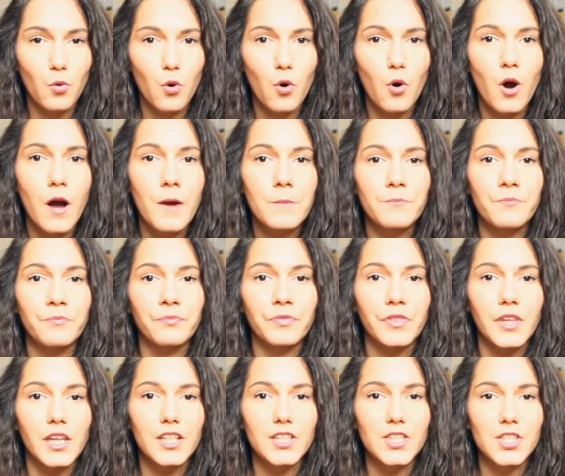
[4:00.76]
more.
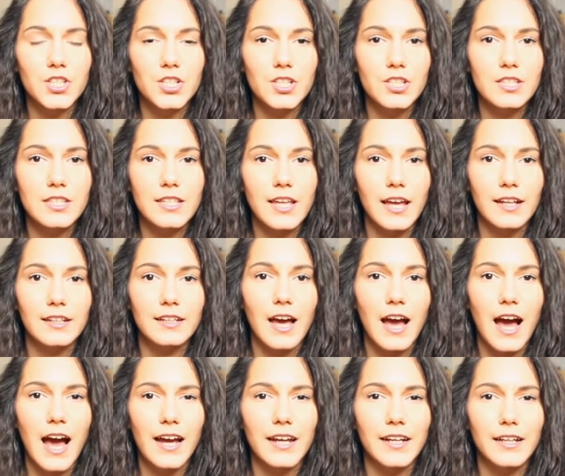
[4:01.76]
It's just that
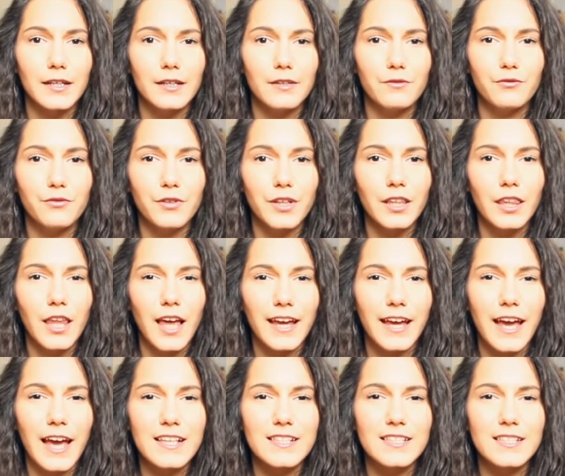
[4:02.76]
I feel like
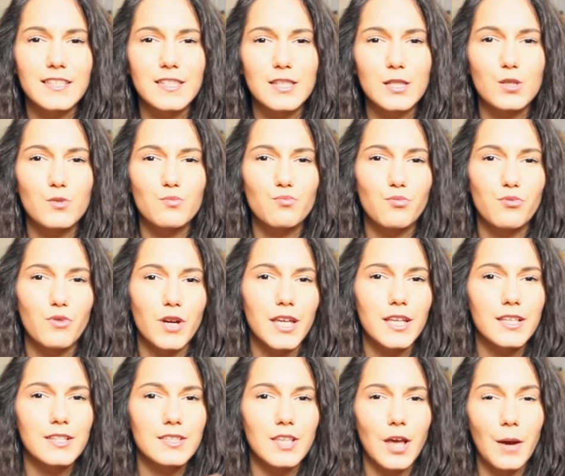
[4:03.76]
as it's
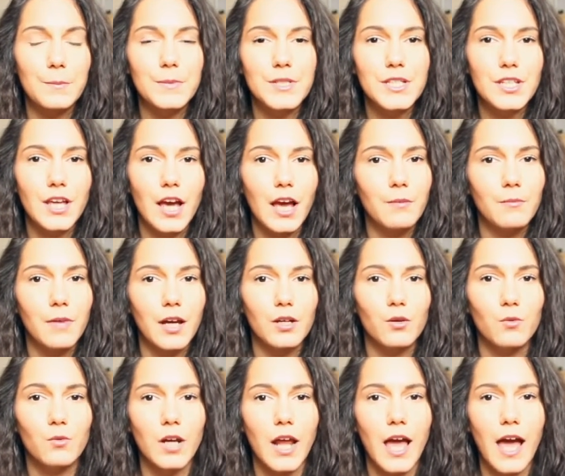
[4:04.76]
spring, summertime, I
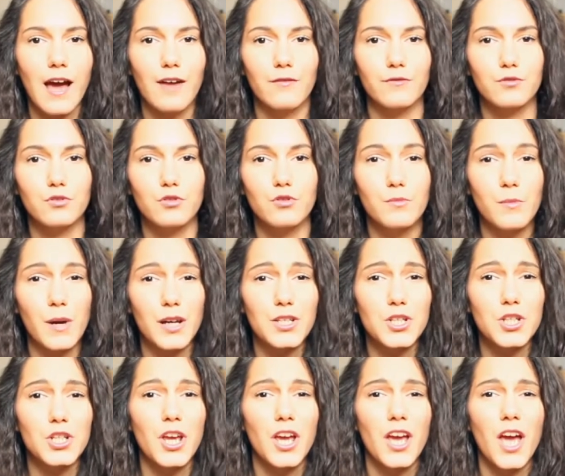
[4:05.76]
don't want to have too
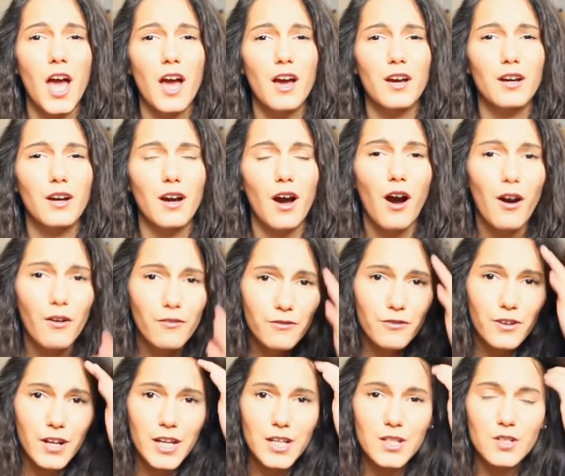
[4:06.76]
much
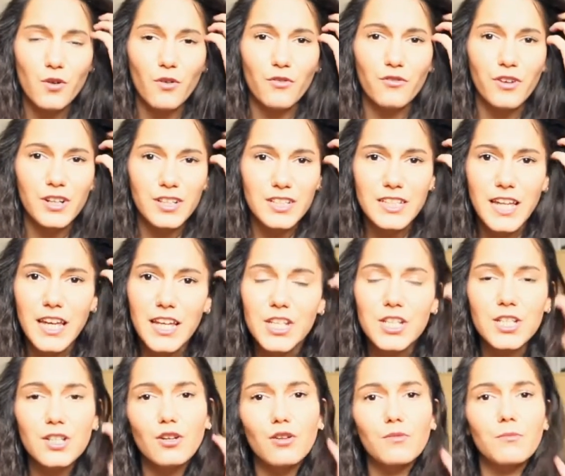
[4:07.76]
coverage or
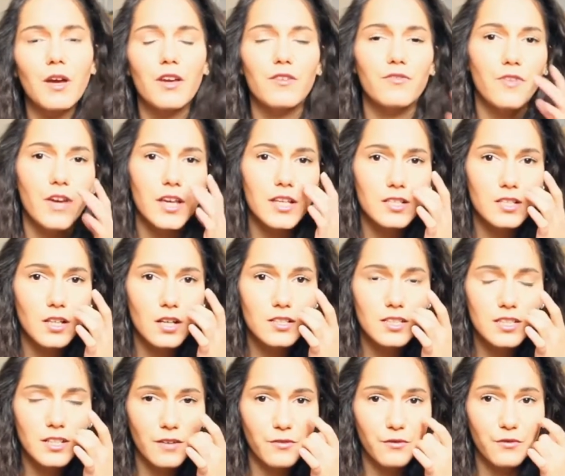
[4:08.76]
foundation on my face,
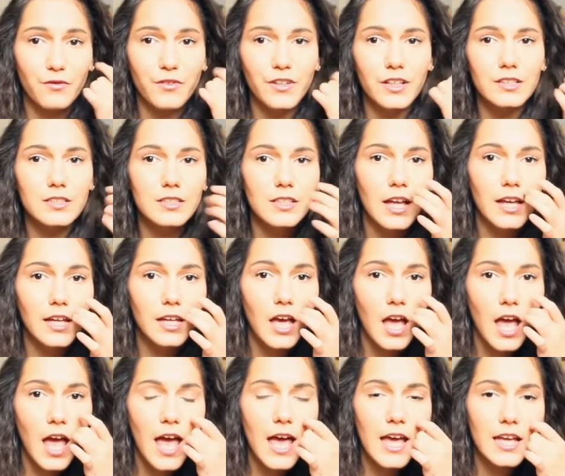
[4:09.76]
because it feels like
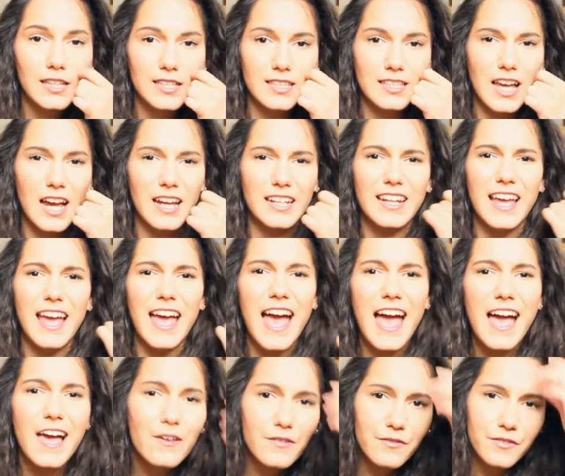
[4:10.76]
it's kind of
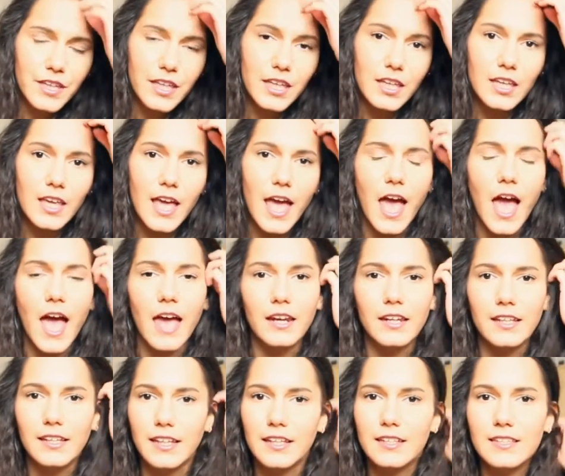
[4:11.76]
heavy and
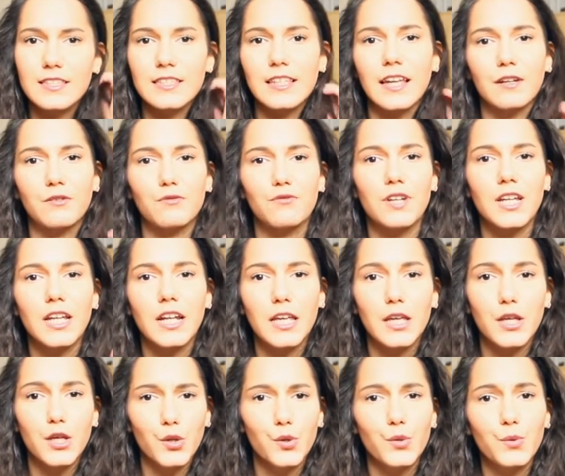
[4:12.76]
it gets like really
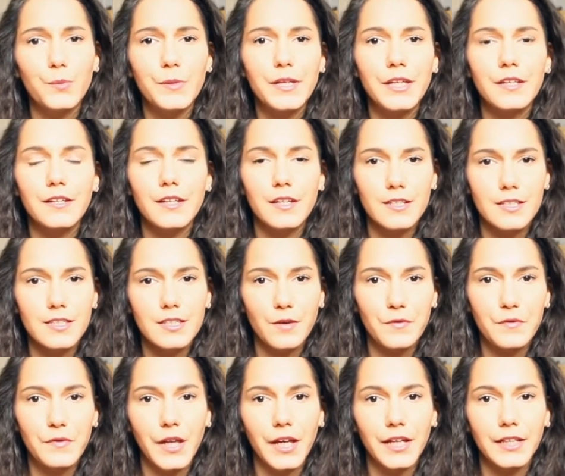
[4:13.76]
humid and
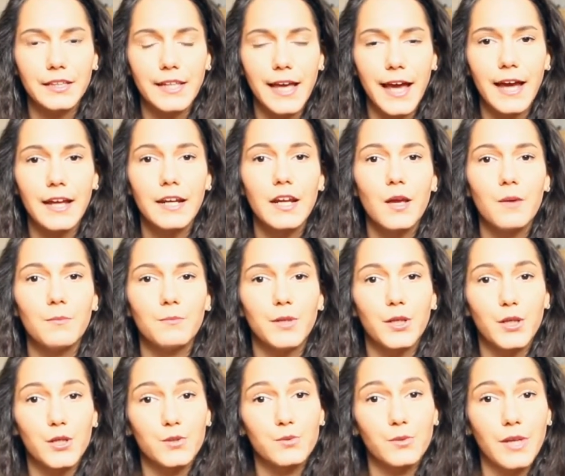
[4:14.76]
stuff like that,
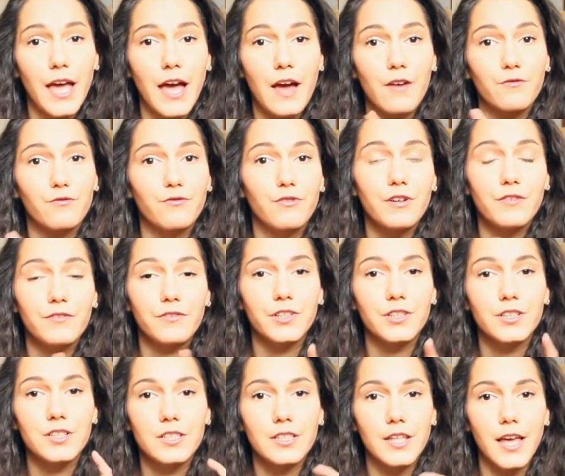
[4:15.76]
because we have
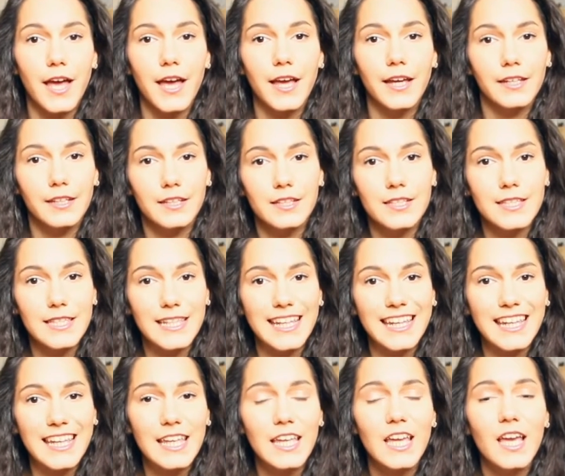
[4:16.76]
rivers in the
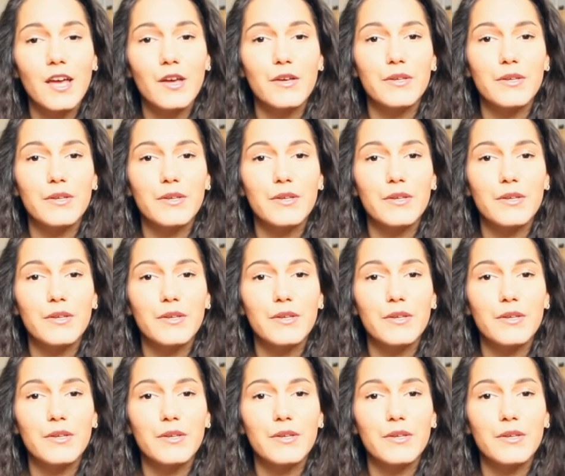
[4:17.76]
city.